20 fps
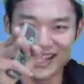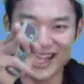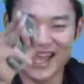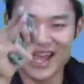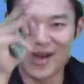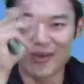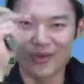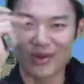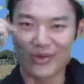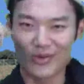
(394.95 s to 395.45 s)

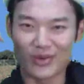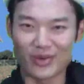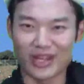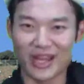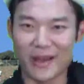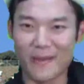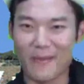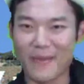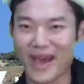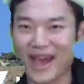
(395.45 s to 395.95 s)
and we will
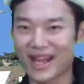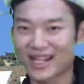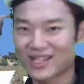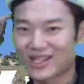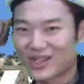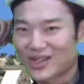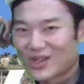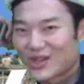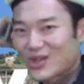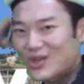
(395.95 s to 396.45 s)
get back
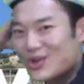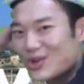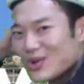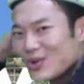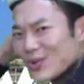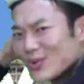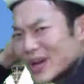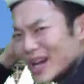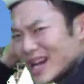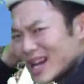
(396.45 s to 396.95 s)
to
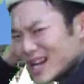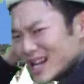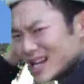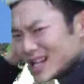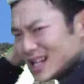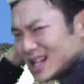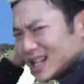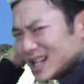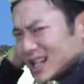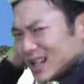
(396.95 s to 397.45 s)
you when
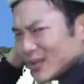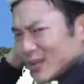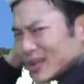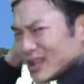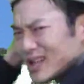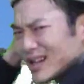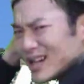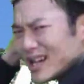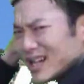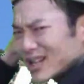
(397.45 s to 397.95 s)

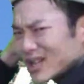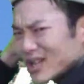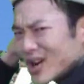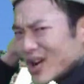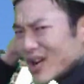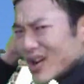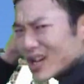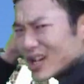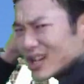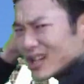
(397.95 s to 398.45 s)
with our next
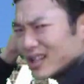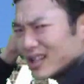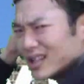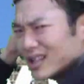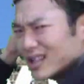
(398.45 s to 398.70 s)
showing